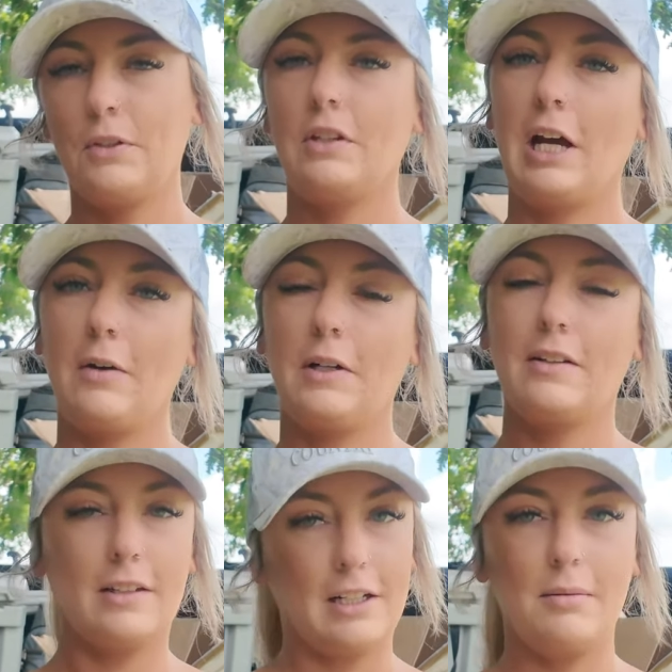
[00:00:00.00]
Now,
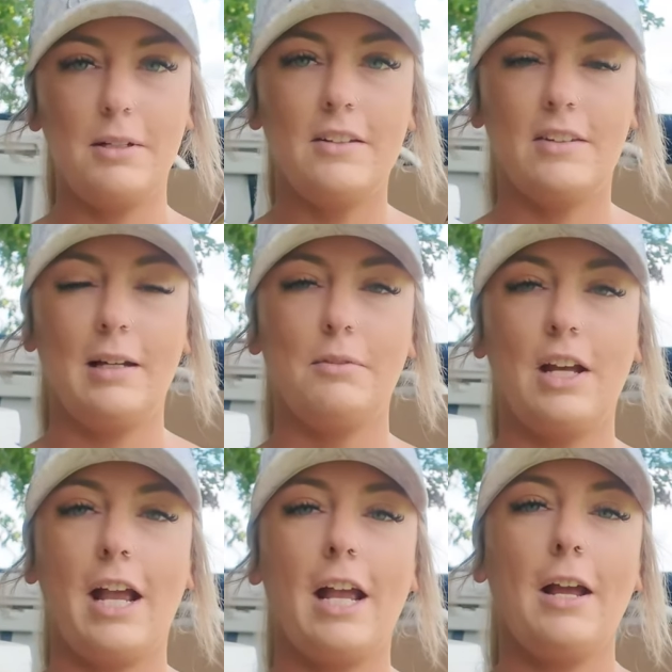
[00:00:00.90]
it's not going to be the same
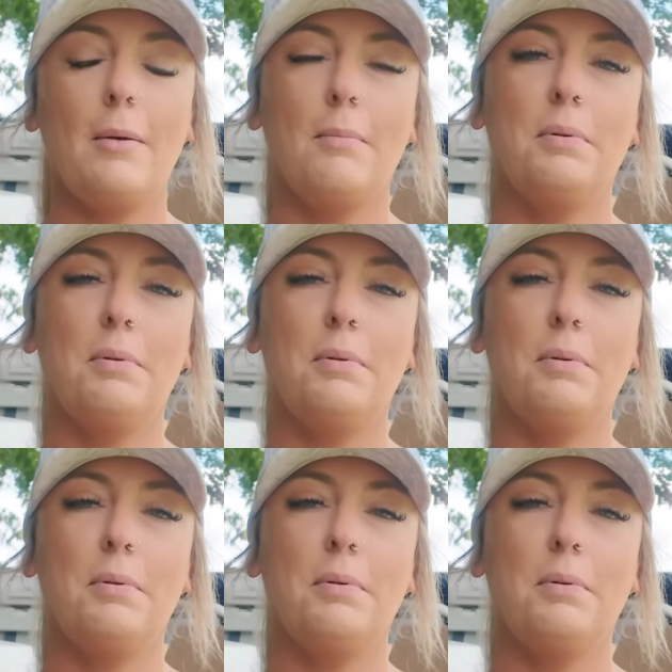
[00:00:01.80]
day,